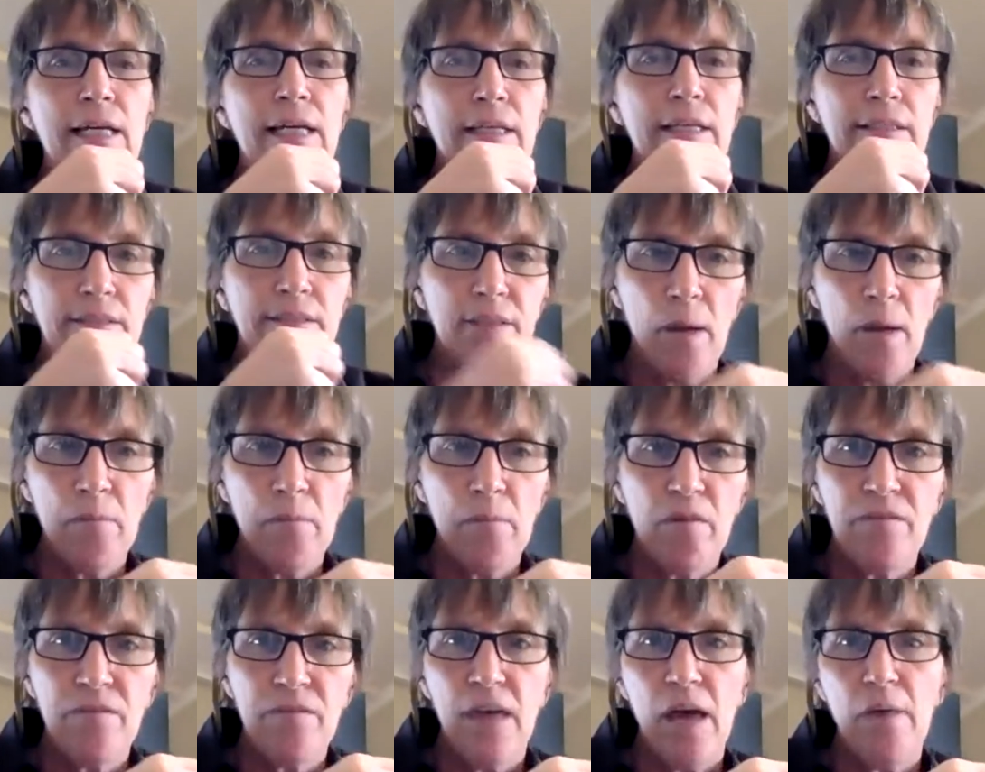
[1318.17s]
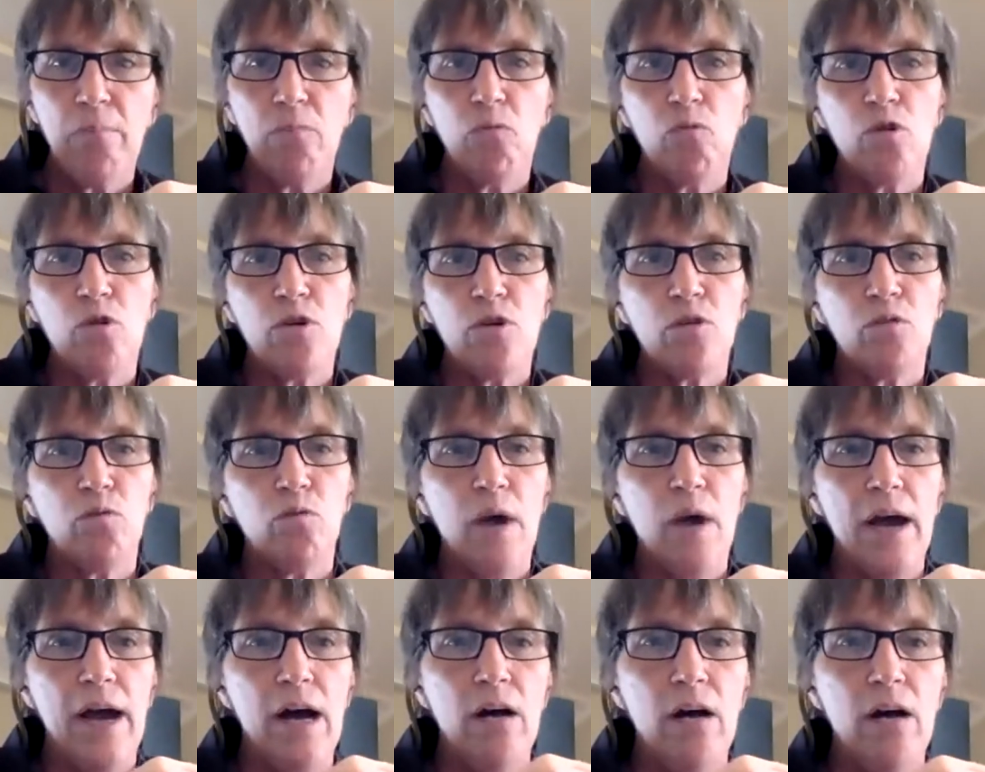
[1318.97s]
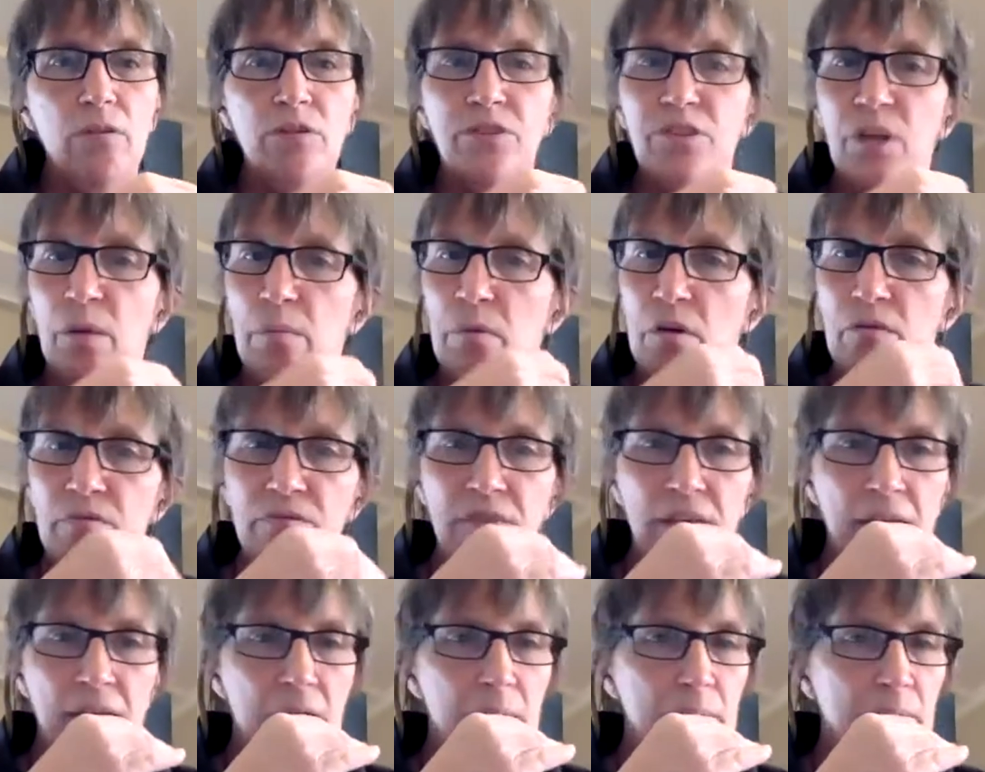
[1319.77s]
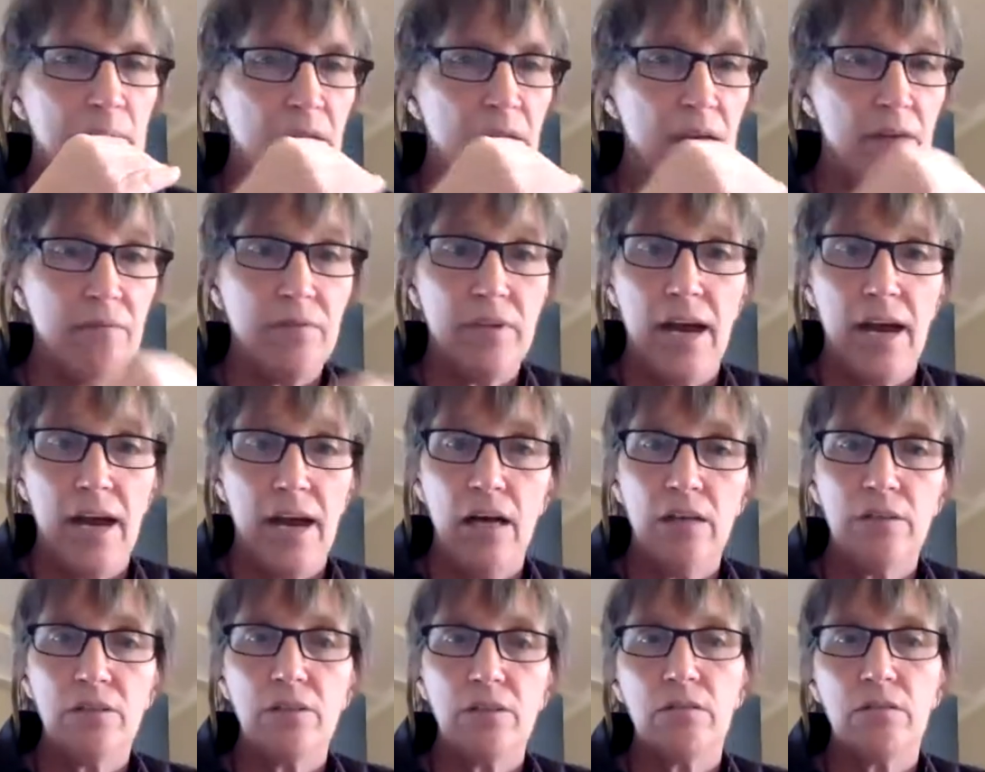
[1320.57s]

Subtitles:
Some of them work well, some of them have not.